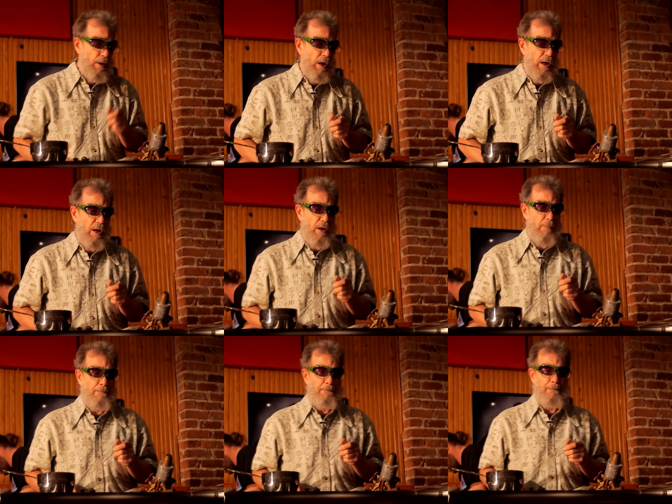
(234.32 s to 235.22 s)
Uh,
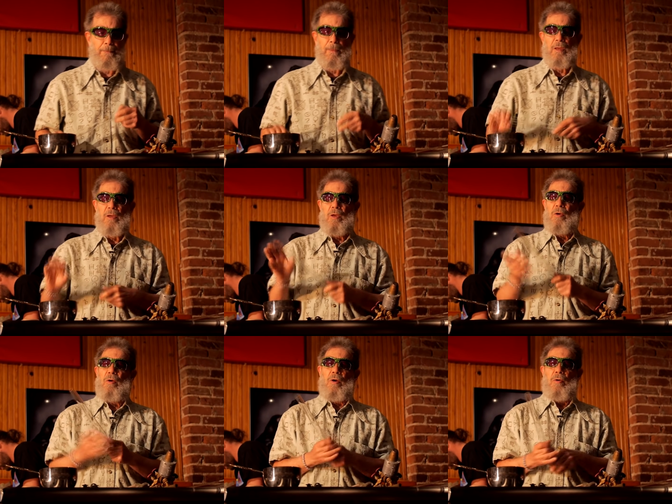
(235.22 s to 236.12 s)

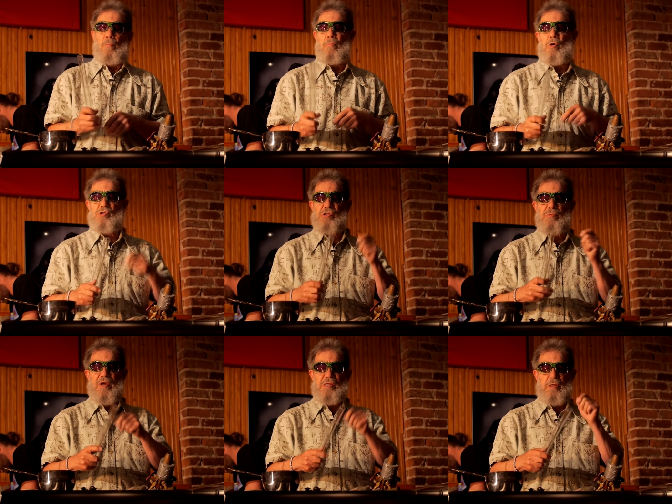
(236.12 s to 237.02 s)
most
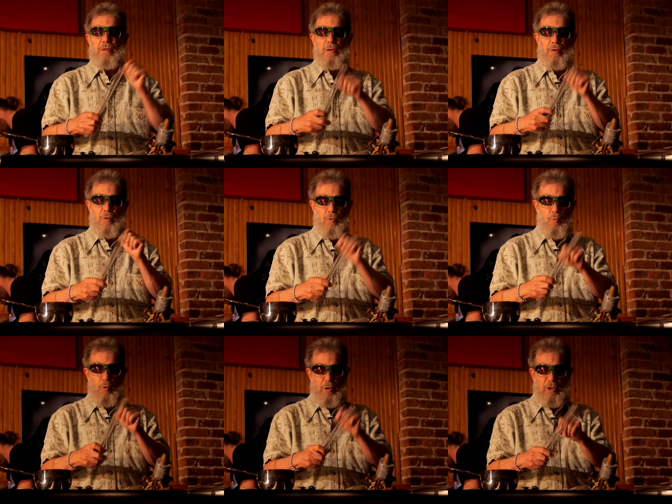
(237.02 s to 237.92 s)
of my
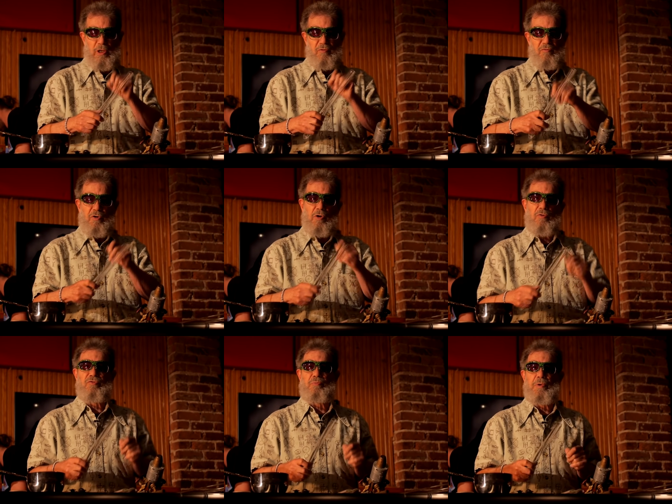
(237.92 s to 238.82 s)
work
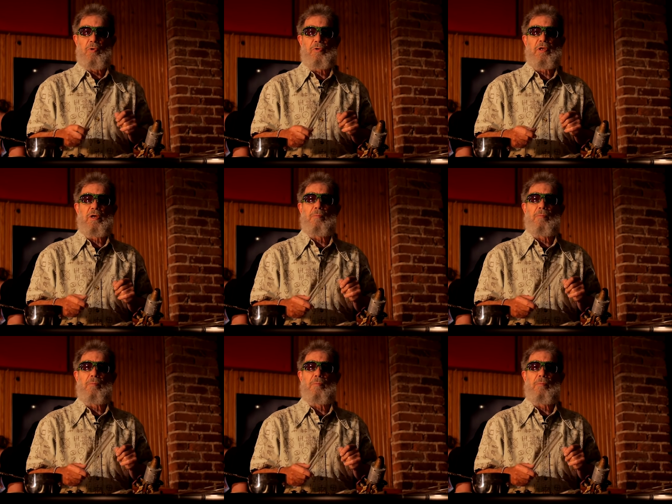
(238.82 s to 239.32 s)
involves building